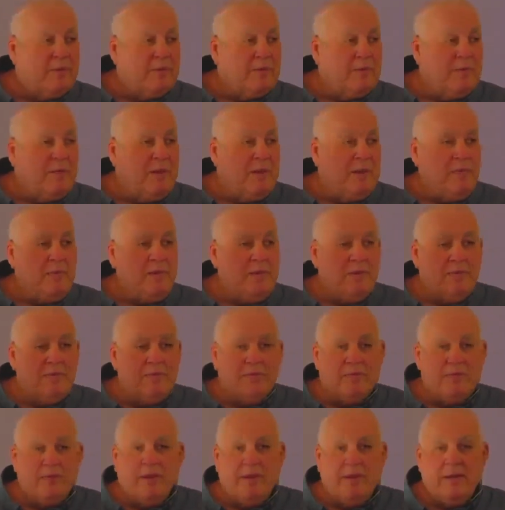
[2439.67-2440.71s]
It may be a
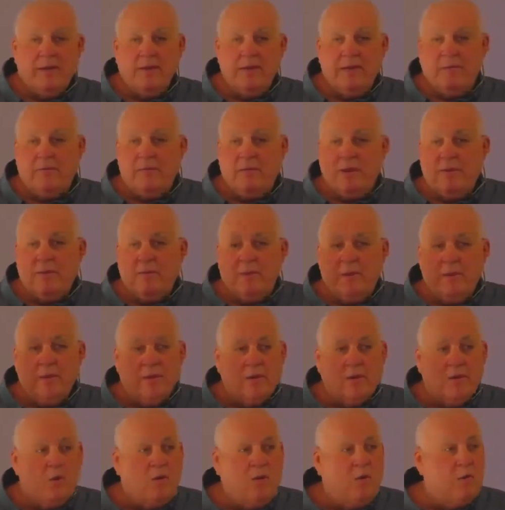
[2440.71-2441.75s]
friend. It may be a
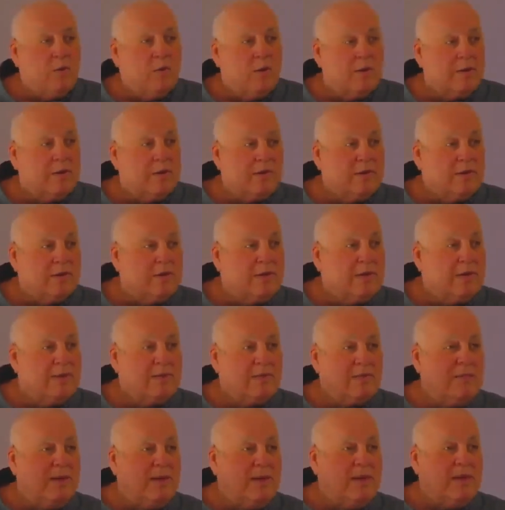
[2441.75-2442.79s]
coworker.
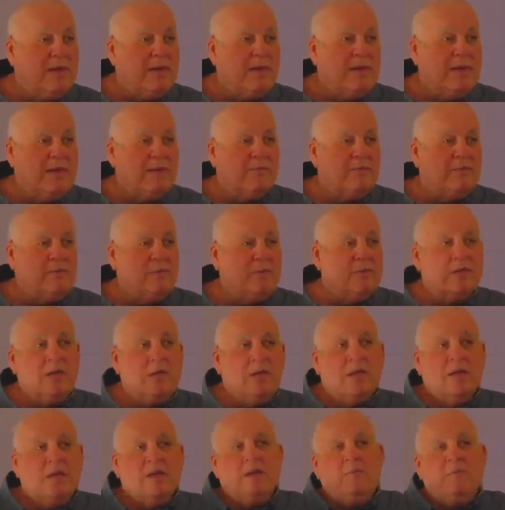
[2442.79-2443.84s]
Doesn't make any difference.
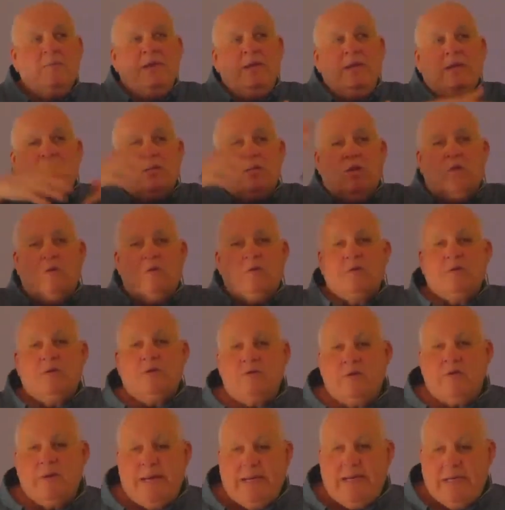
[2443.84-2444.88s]
Could be a total
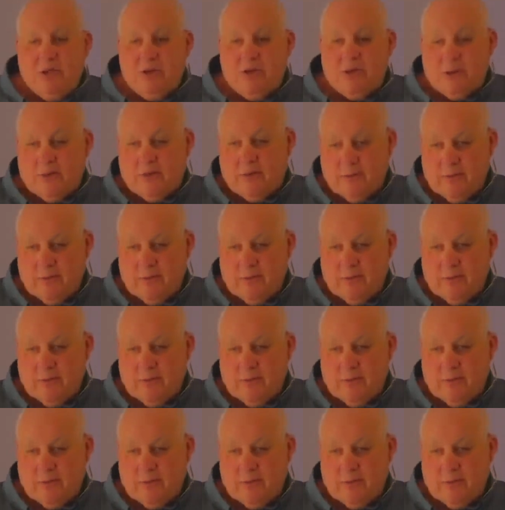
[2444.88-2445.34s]
stranger.